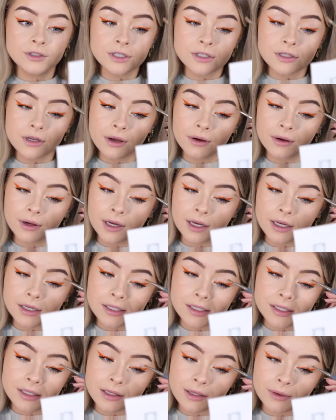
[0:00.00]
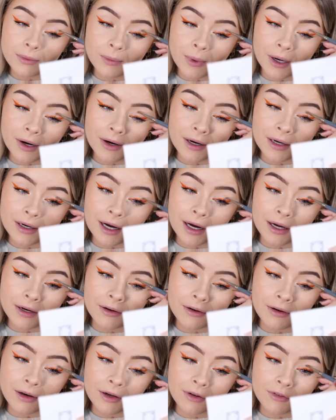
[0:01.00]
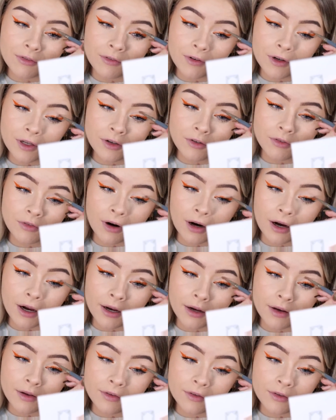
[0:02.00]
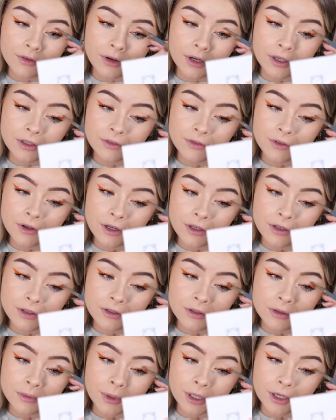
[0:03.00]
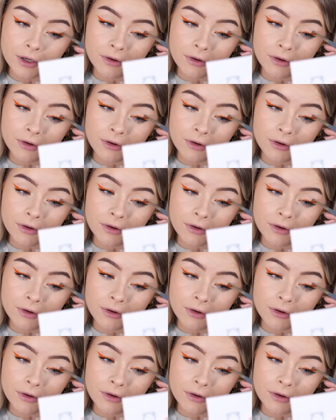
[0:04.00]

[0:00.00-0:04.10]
just noticed that where it hadn't like fully dried, it's transferred to my